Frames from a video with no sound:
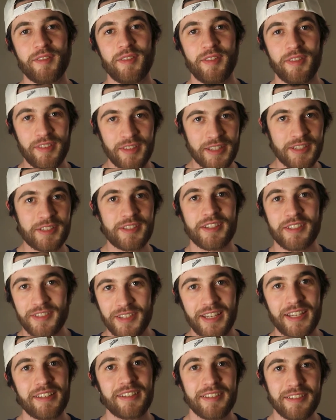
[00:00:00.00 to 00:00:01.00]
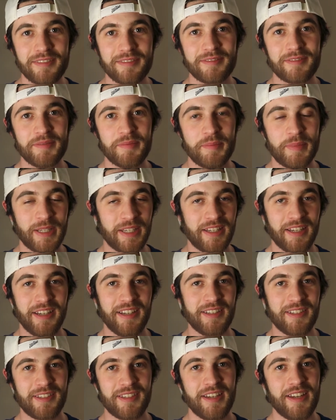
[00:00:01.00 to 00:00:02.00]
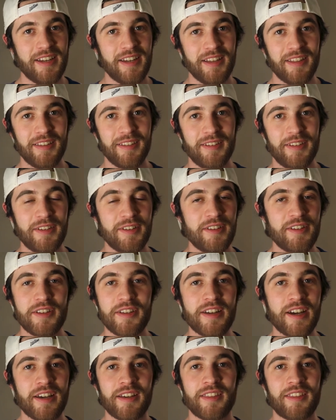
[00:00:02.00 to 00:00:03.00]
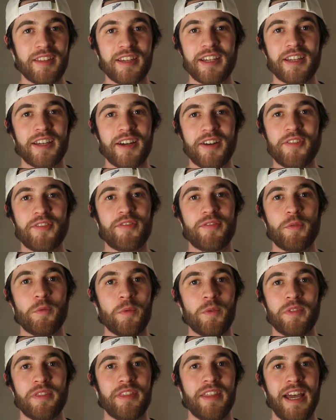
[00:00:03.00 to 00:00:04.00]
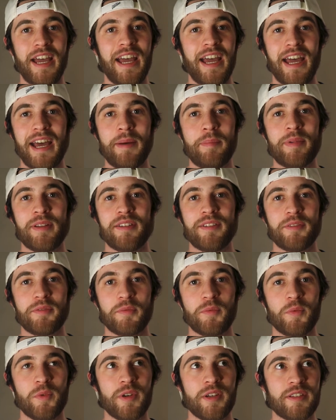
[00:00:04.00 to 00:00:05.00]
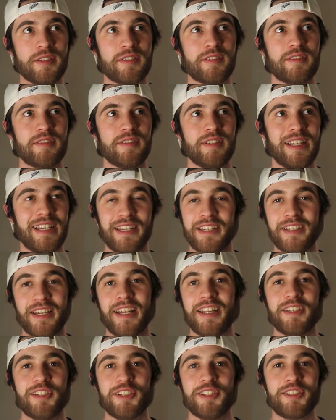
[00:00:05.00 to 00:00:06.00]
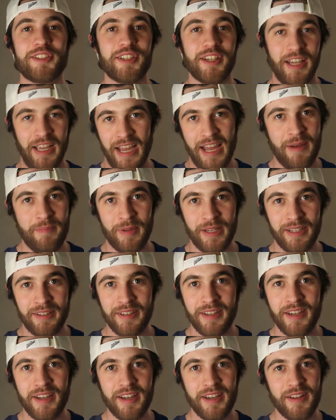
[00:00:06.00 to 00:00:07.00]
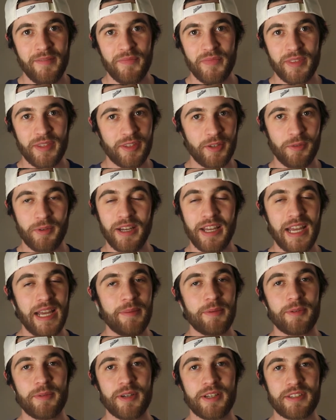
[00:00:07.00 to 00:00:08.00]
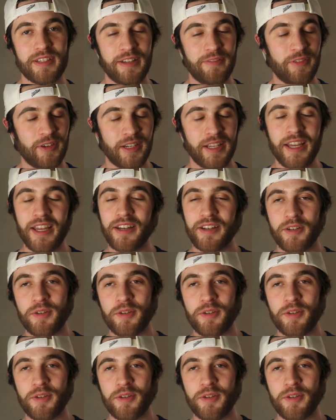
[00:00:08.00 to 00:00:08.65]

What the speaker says: this is it. Because nothing of that happened was intended to happen. So what happened was, I forget